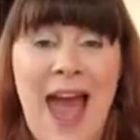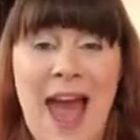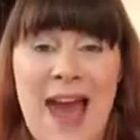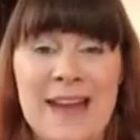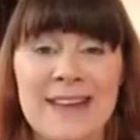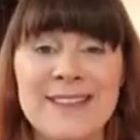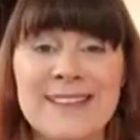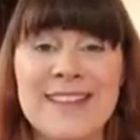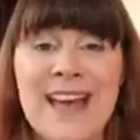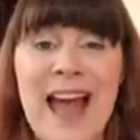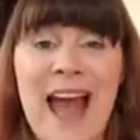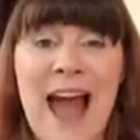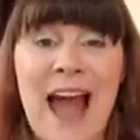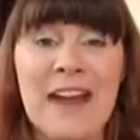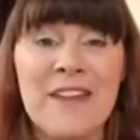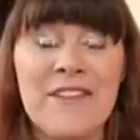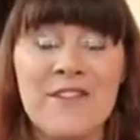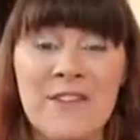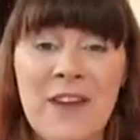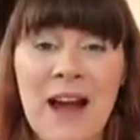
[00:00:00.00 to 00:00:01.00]
and
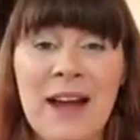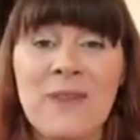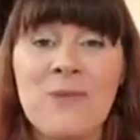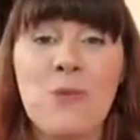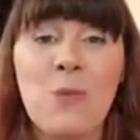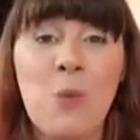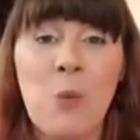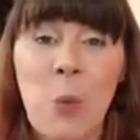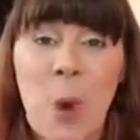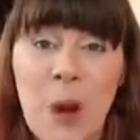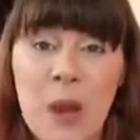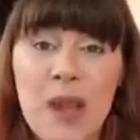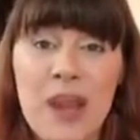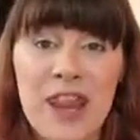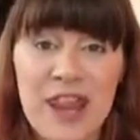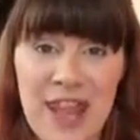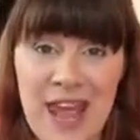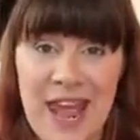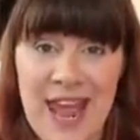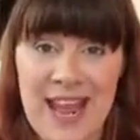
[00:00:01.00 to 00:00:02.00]
I find one
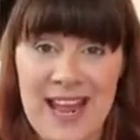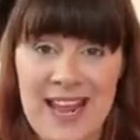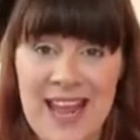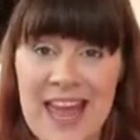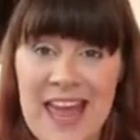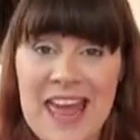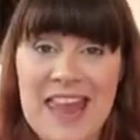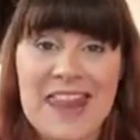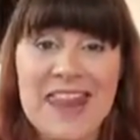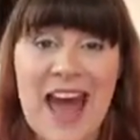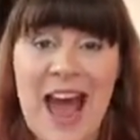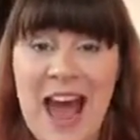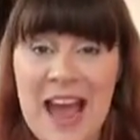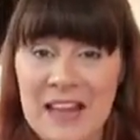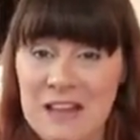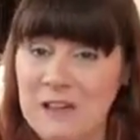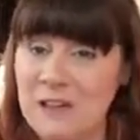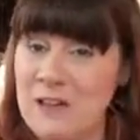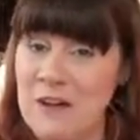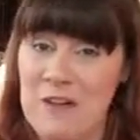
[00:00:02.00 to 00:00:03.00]
thing that
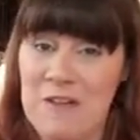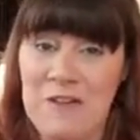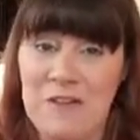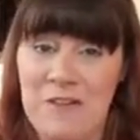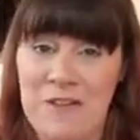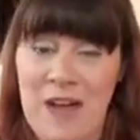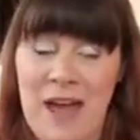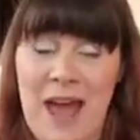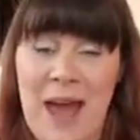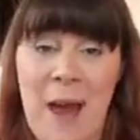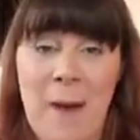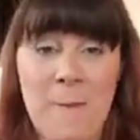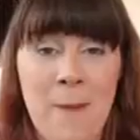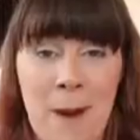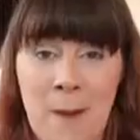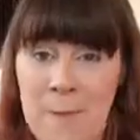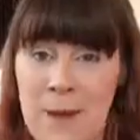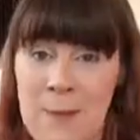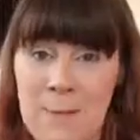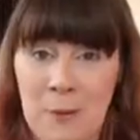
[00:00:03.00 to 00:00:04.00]
I love
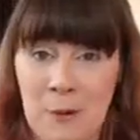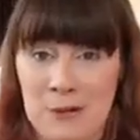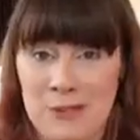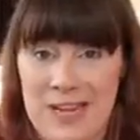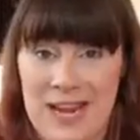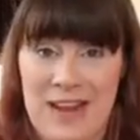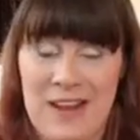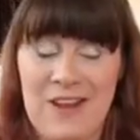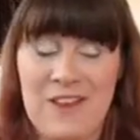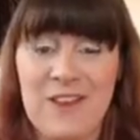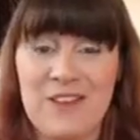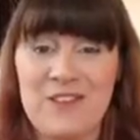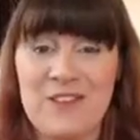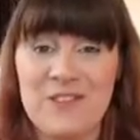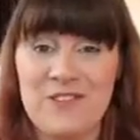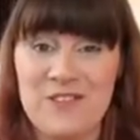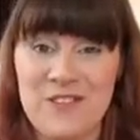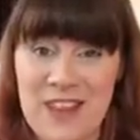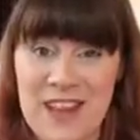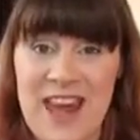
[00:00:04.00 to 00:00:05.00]
about my body
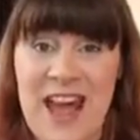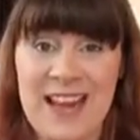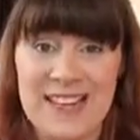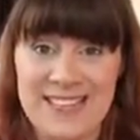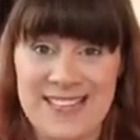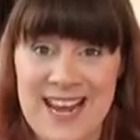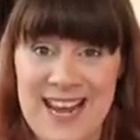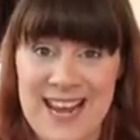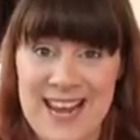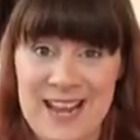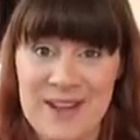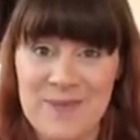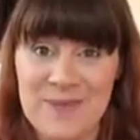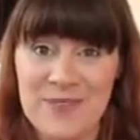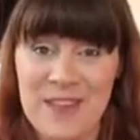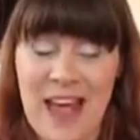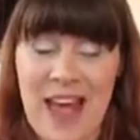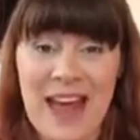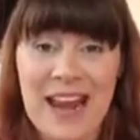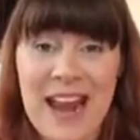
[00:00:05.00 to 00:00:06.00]
for that day,
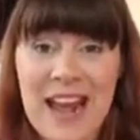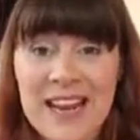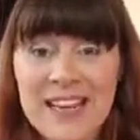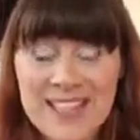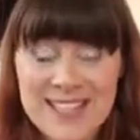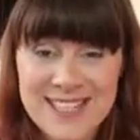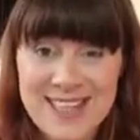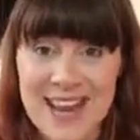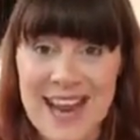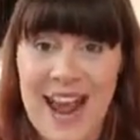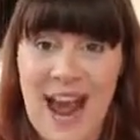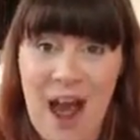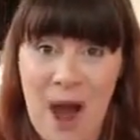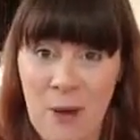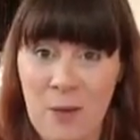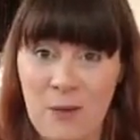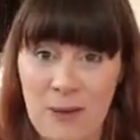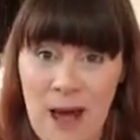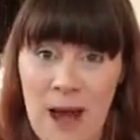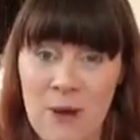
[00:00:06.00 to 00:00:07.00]
and I say it
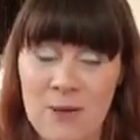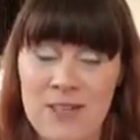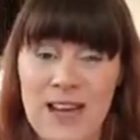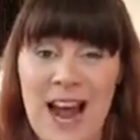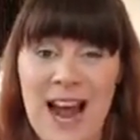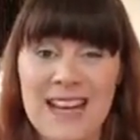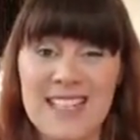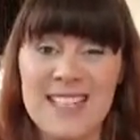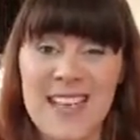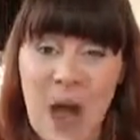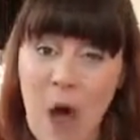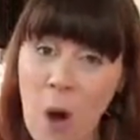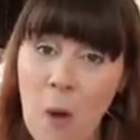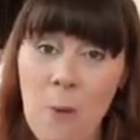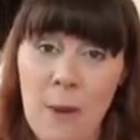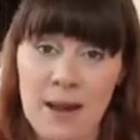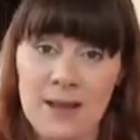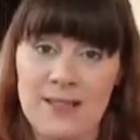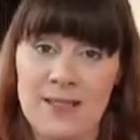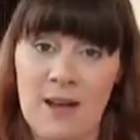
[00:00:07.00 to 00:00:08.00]
out loud. I tell
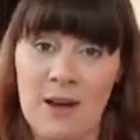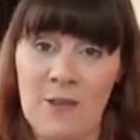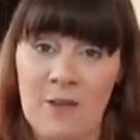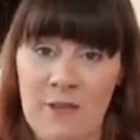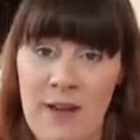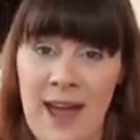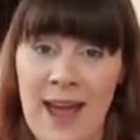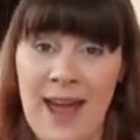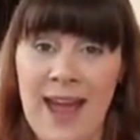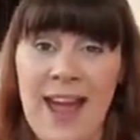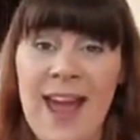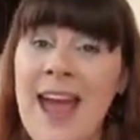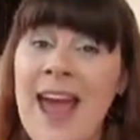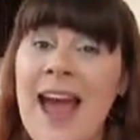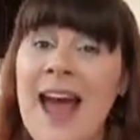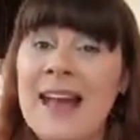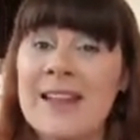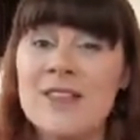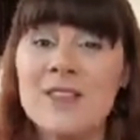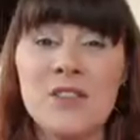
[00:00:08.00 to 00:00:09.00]
myself it,
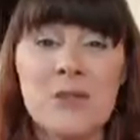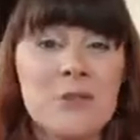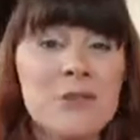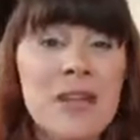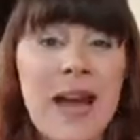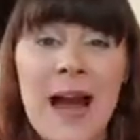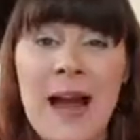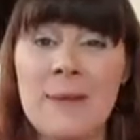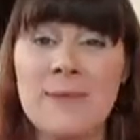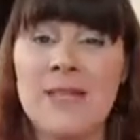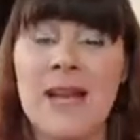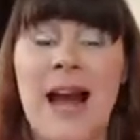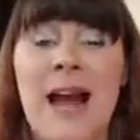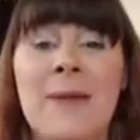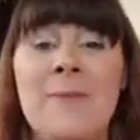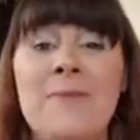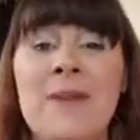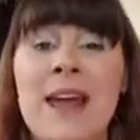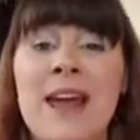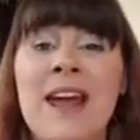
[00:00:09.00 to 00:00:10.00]
and sometimes
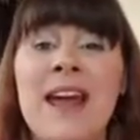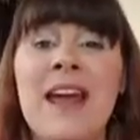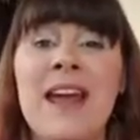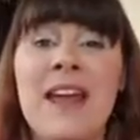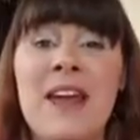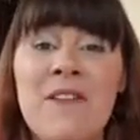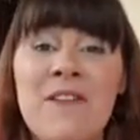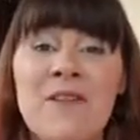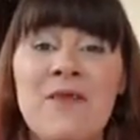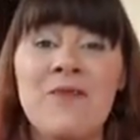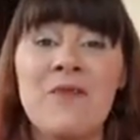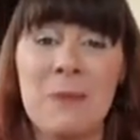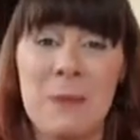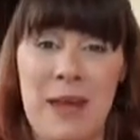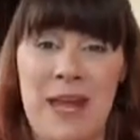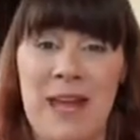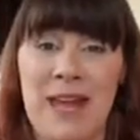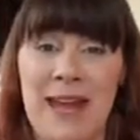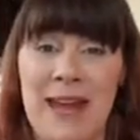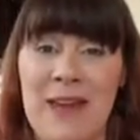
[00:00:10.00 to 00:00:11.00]
I may even
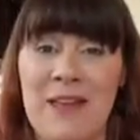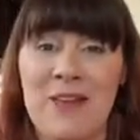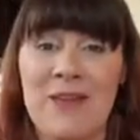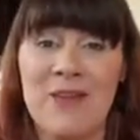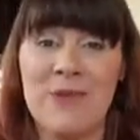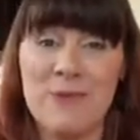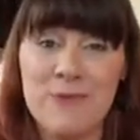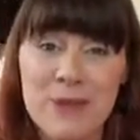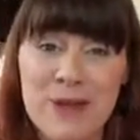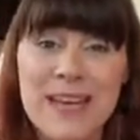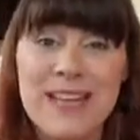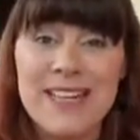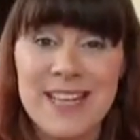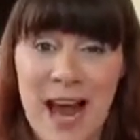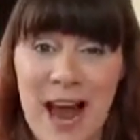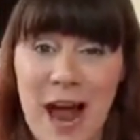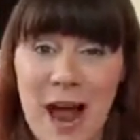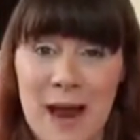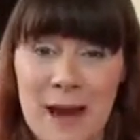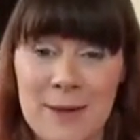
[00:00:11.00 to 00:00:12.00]
repeat it 3
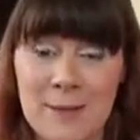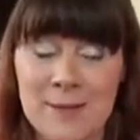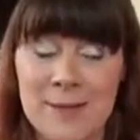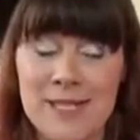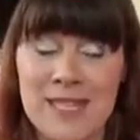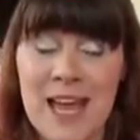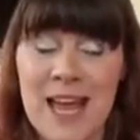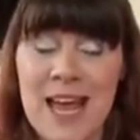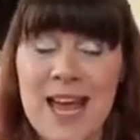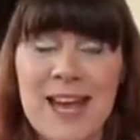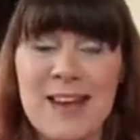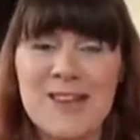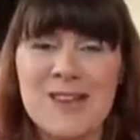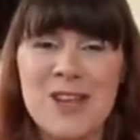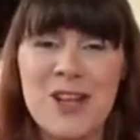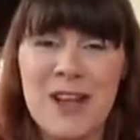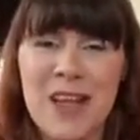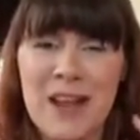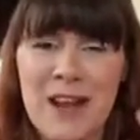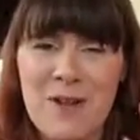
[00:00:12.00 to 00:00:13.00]
times
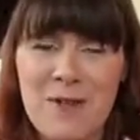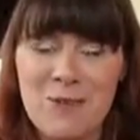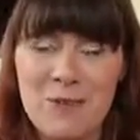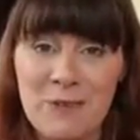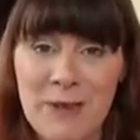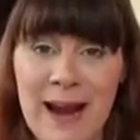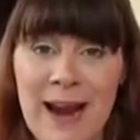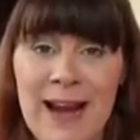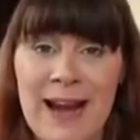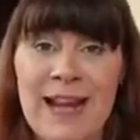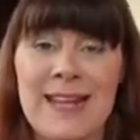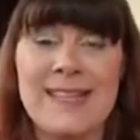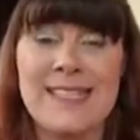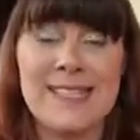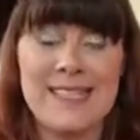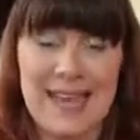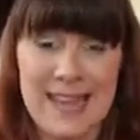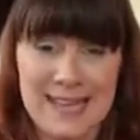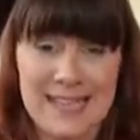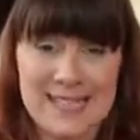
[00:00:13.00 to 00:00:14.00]
so that it really
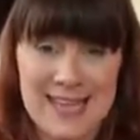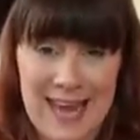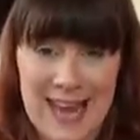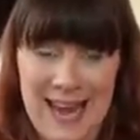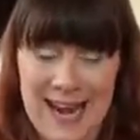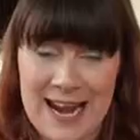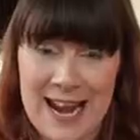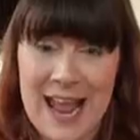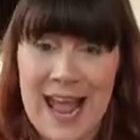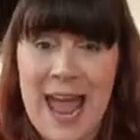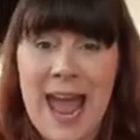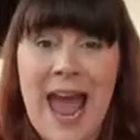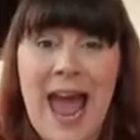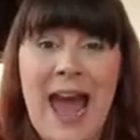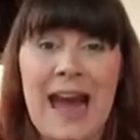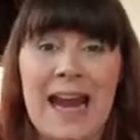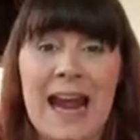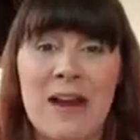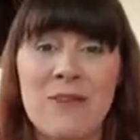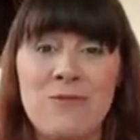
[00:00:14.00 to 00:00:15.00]
sinks in
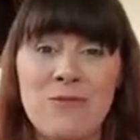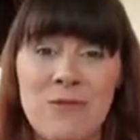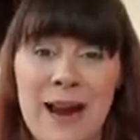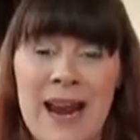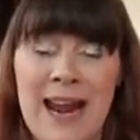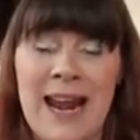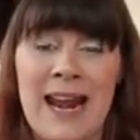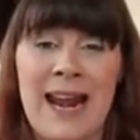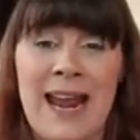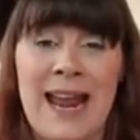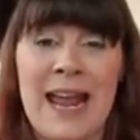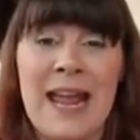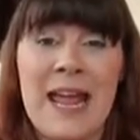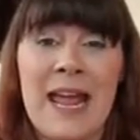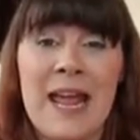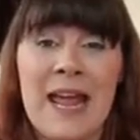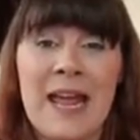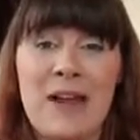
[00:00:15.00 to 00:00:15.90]
and I really